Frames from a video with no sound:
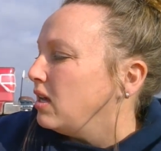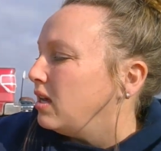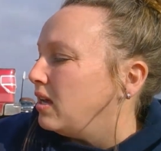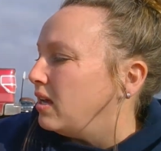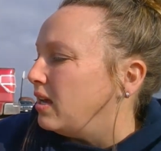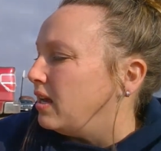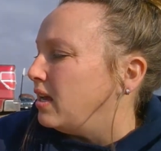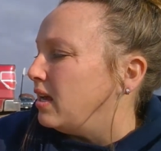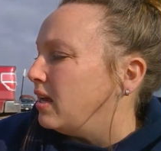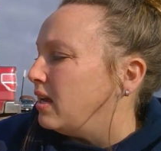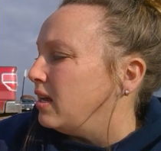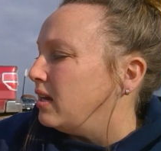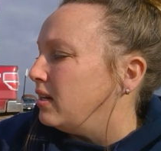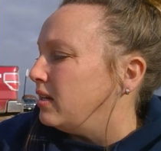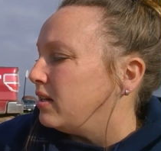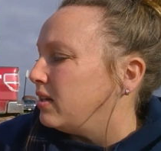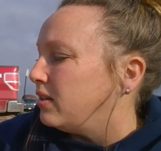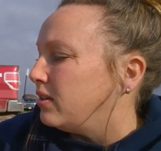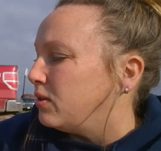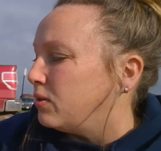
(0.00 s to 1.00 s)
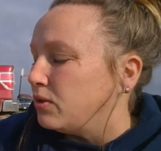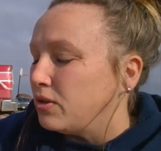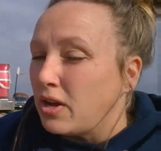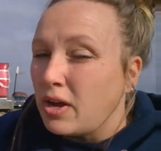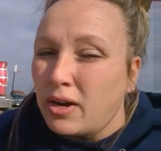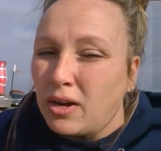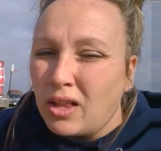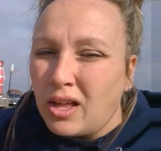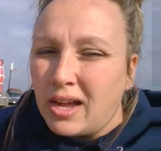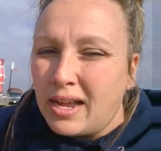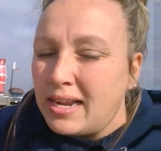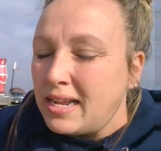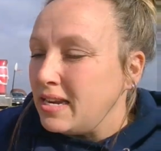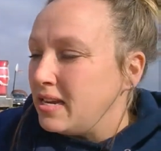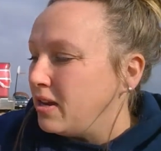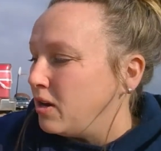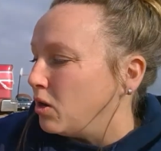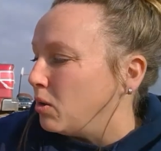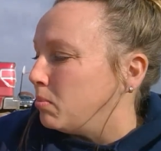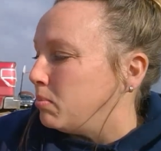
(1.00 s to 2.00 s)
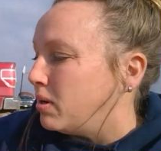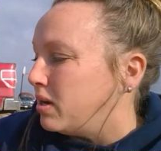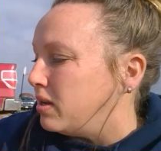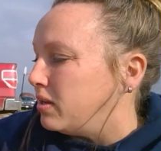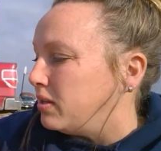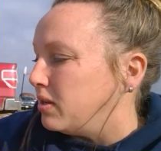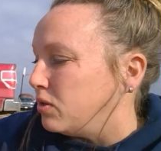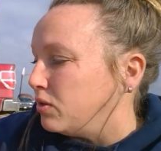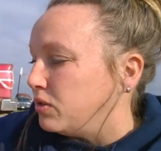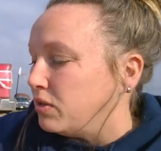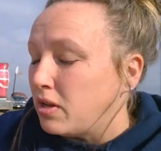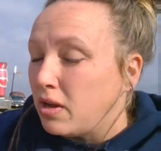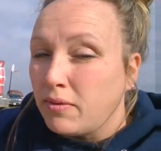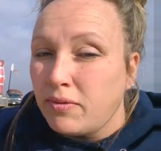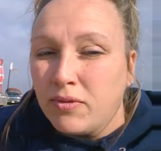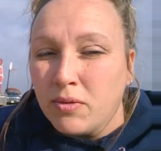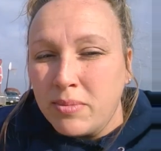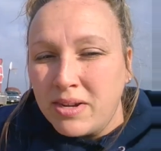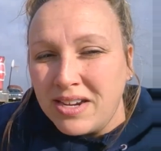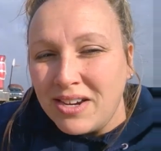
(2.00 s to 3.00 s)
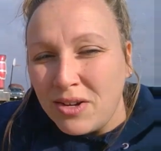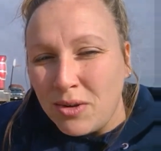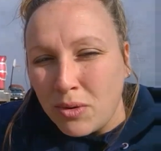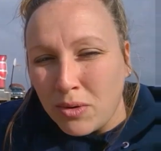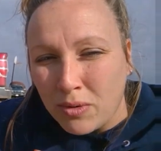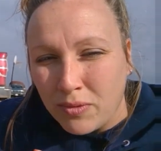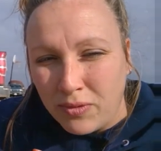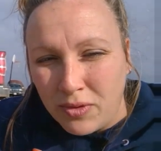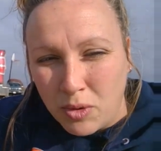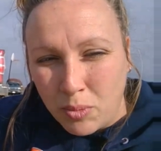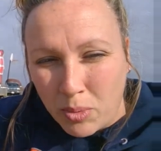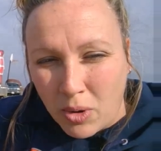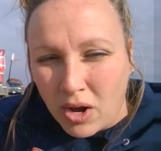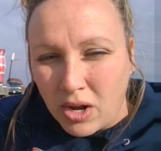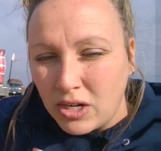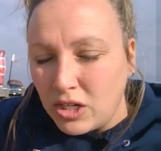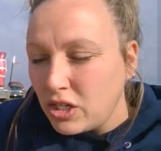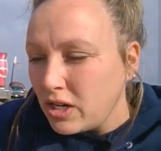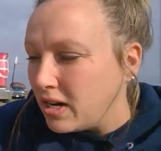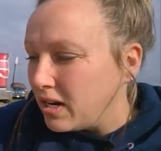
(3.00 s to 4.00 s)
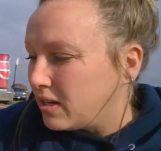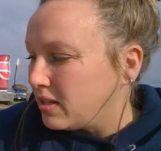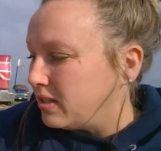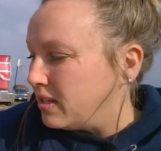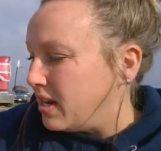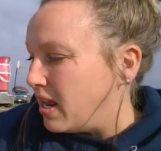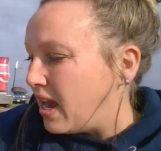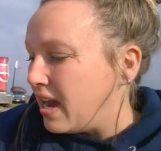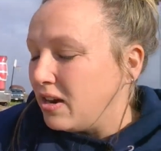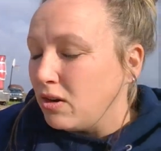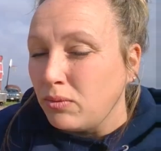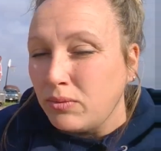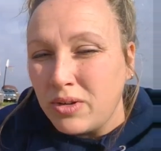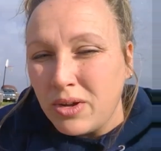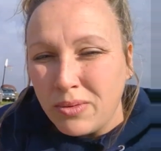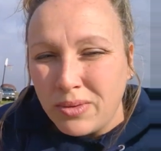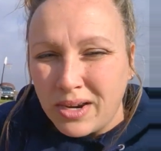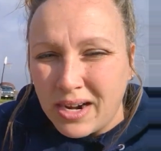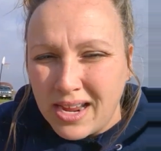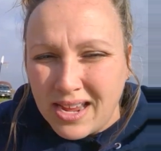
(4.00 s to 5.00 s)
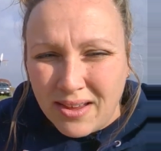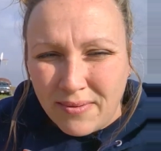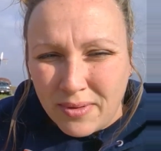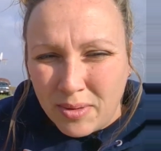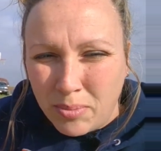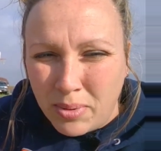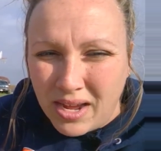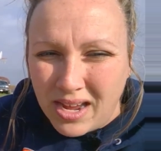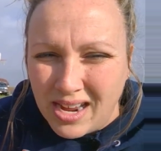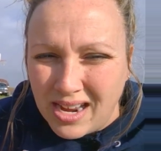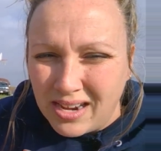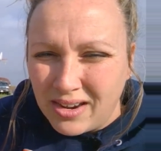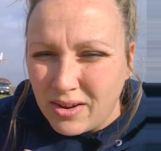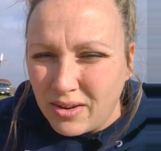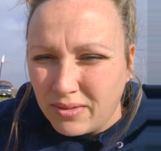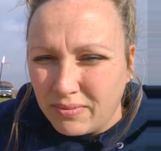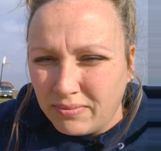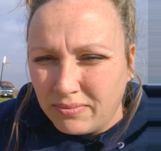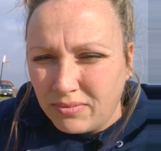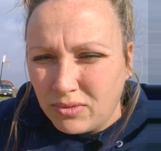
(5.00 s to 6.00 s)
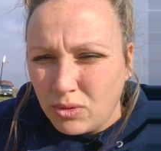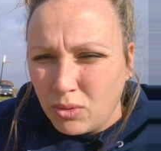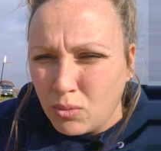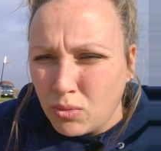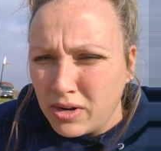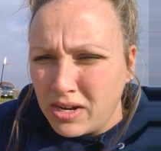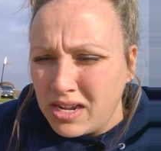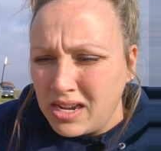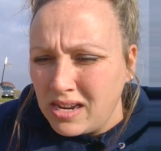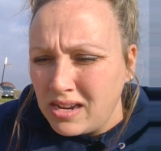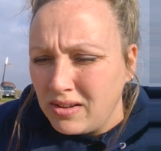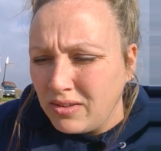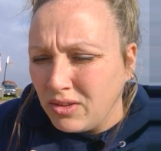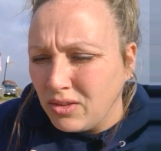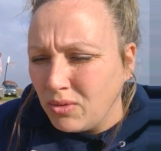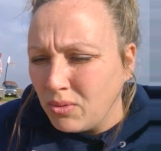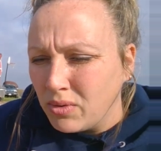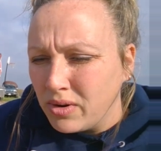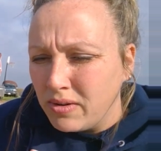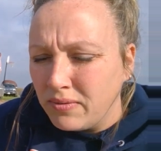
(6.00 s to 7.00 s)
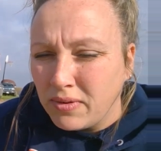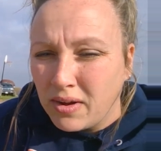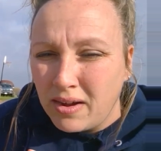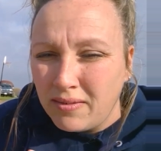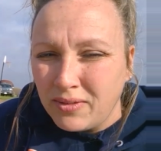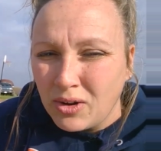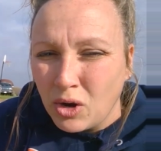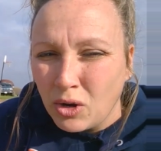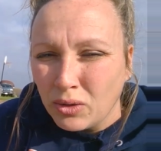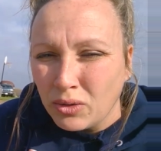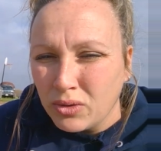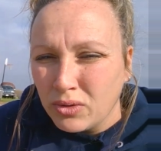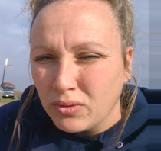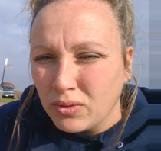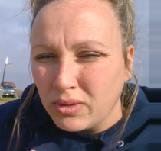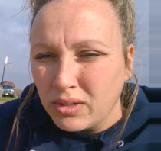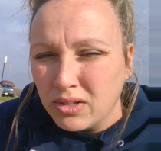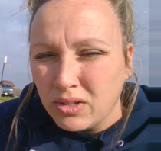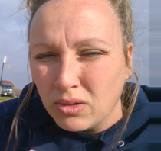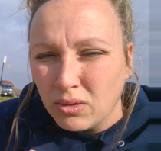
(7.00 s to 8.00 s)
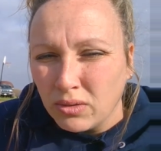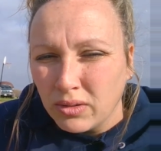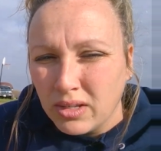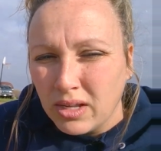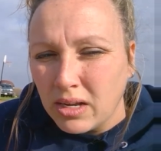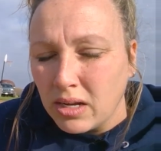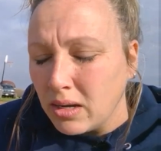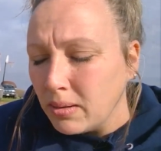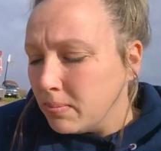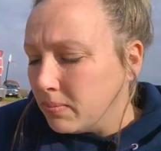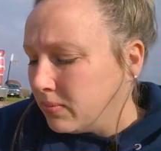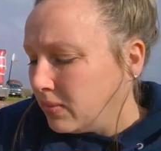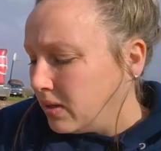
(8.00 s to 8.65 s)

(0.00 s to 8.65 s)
And there's not a lot in here, but there's enough for me to do a few projects. And I don't know that I even paid 20 $25 for this little tub.